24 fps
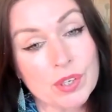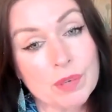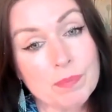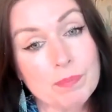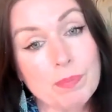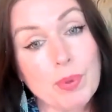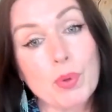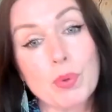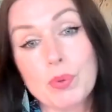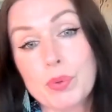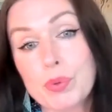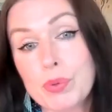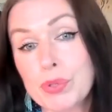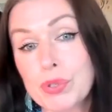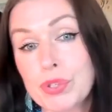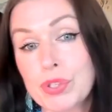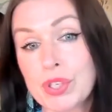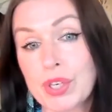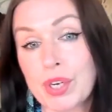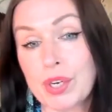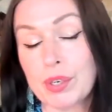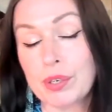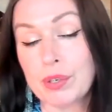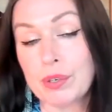but
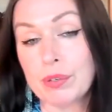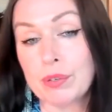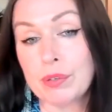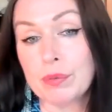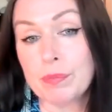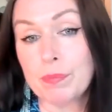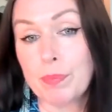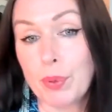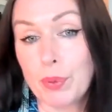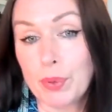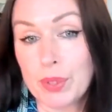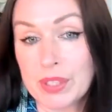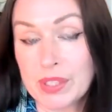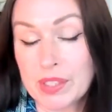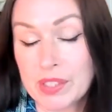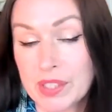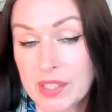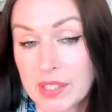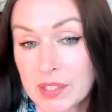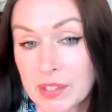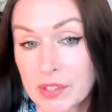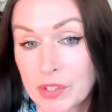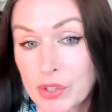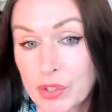also
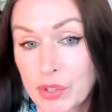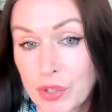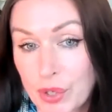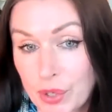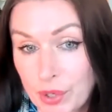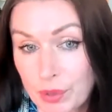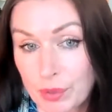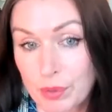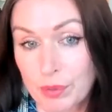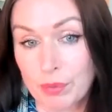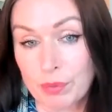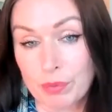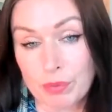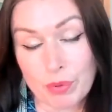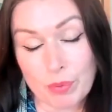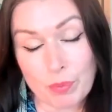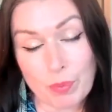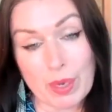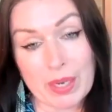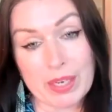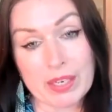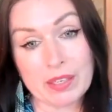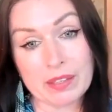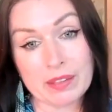pointing us to the
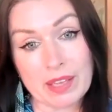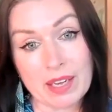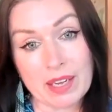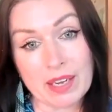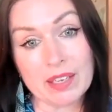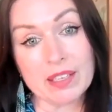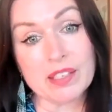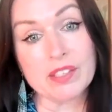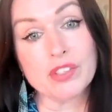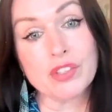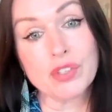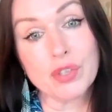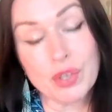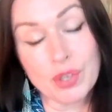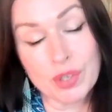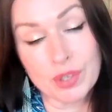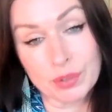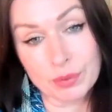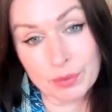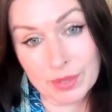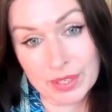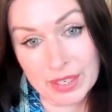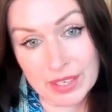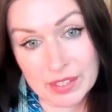way that
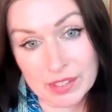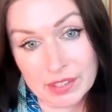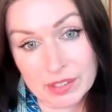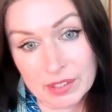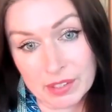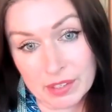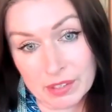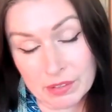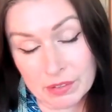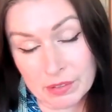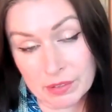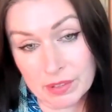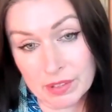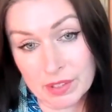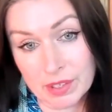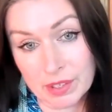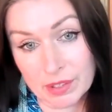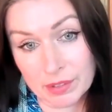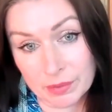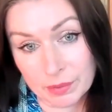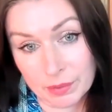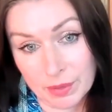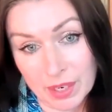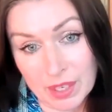internal and
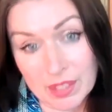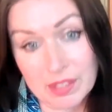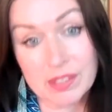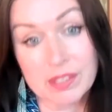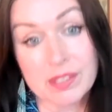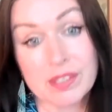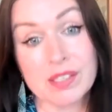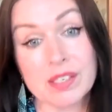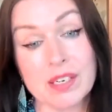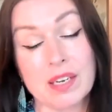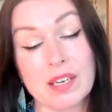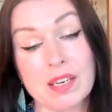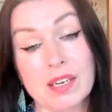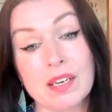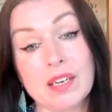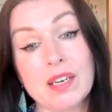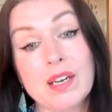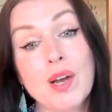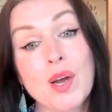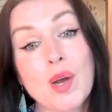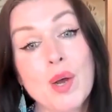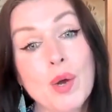external hunter